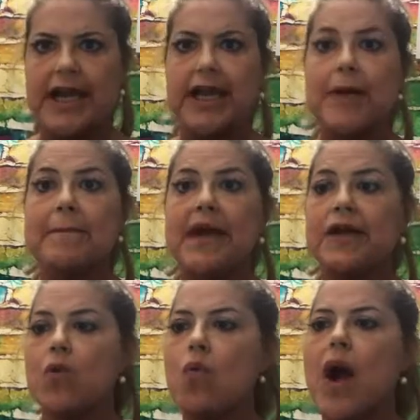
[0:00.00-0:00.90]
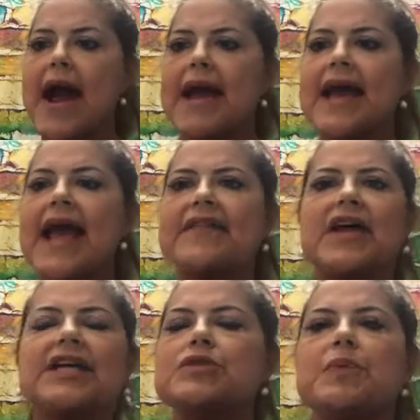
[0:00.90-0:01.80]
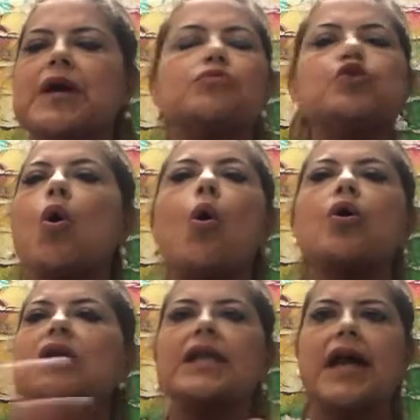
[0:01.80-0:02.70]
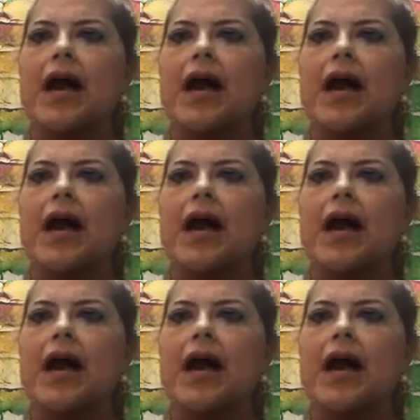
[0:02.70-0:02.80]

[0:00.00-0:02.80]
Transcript: in a way that has become totally